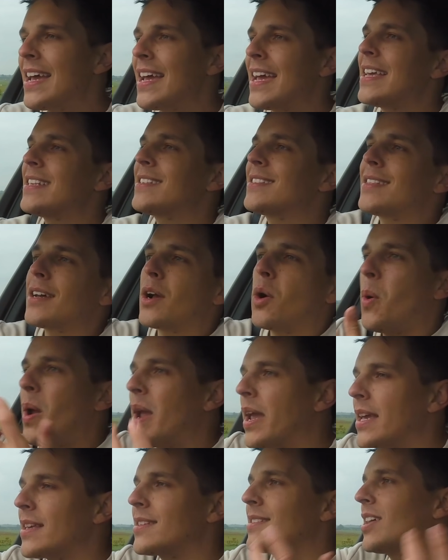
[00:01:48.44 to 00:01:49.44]
is the
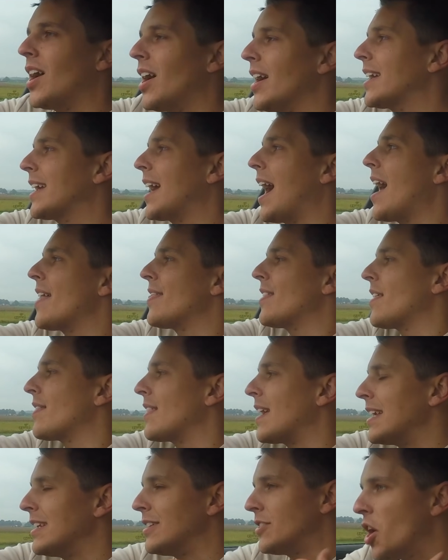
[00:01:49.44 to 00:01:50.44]
quickest Taycan that
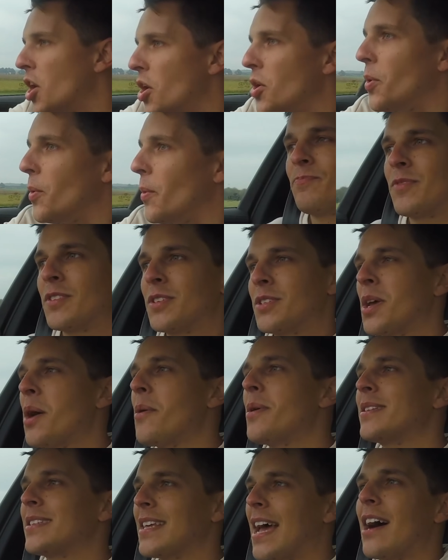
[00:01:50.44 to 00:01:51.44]
they do. So
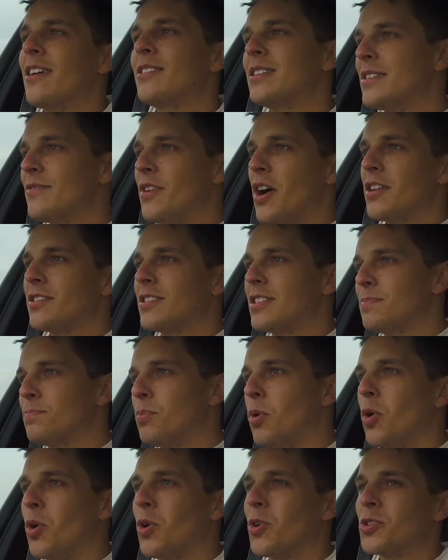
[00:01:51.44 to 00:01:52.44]
it's Audi versus
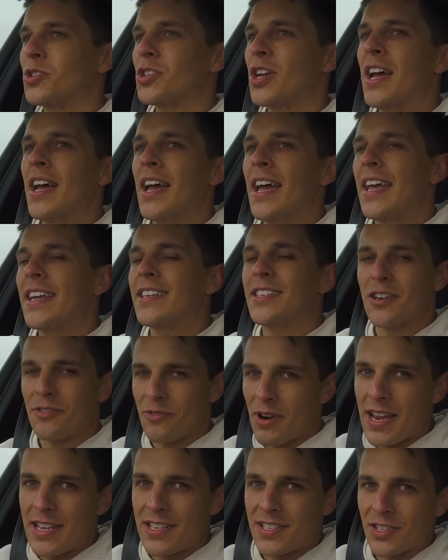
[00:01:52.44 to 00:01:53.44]
Porsche, it's a
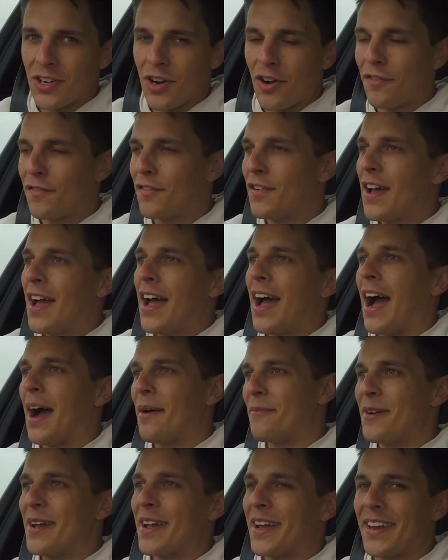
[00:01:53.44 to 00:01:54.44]
race-off,
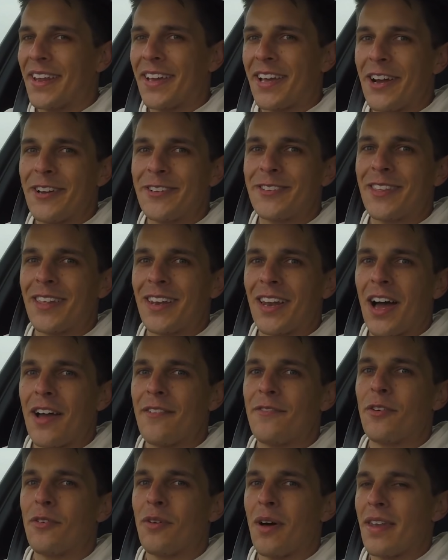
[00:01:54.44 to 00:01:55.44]
and we're gonna go to the line
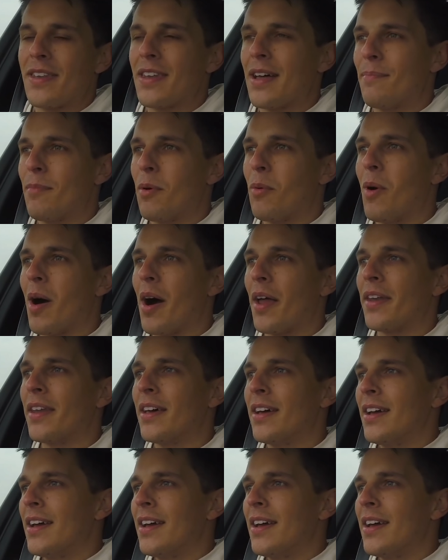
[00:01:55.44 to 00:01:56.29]
for run number one.